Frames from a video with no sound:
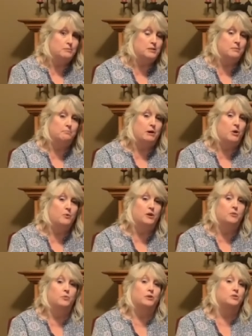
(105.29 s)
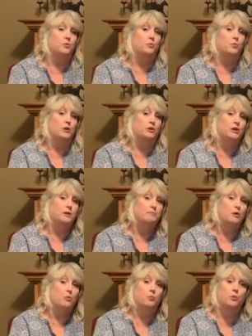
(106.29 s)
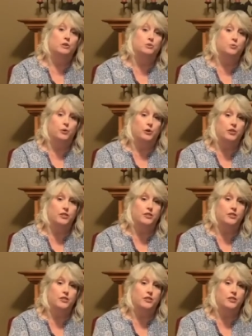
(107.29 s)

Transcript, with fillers: The poet was William Wordsworth.